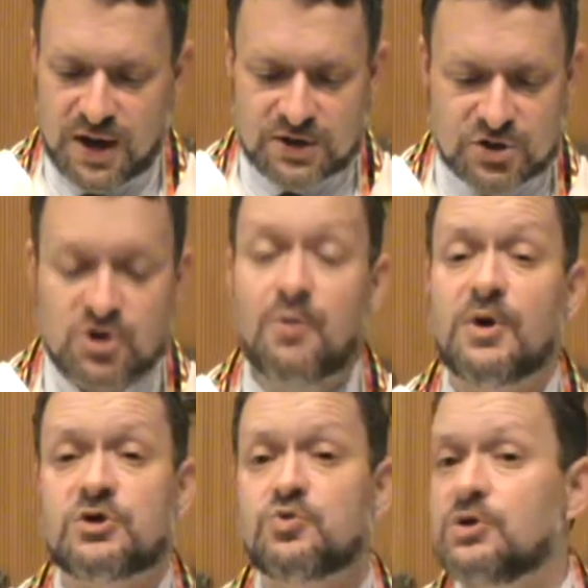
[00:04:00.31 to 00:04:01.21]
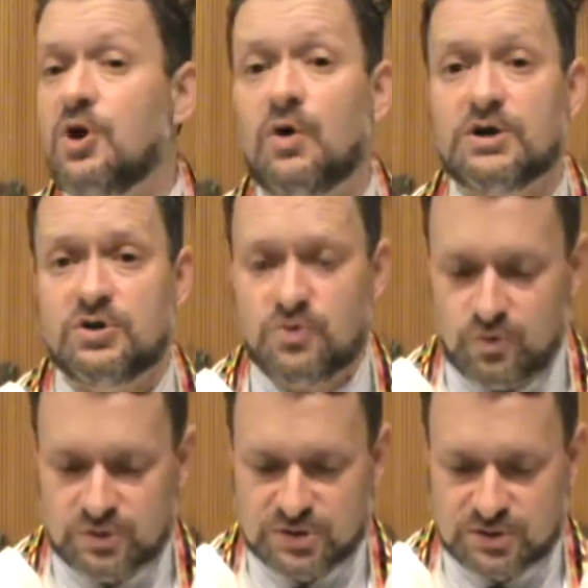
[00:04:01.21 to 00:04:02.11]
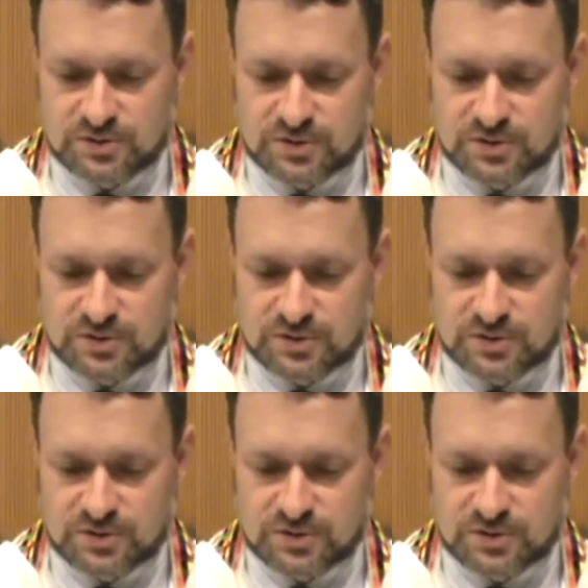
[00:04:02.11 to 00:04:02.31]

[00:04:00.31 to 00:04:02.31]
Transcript: and so much would go unused.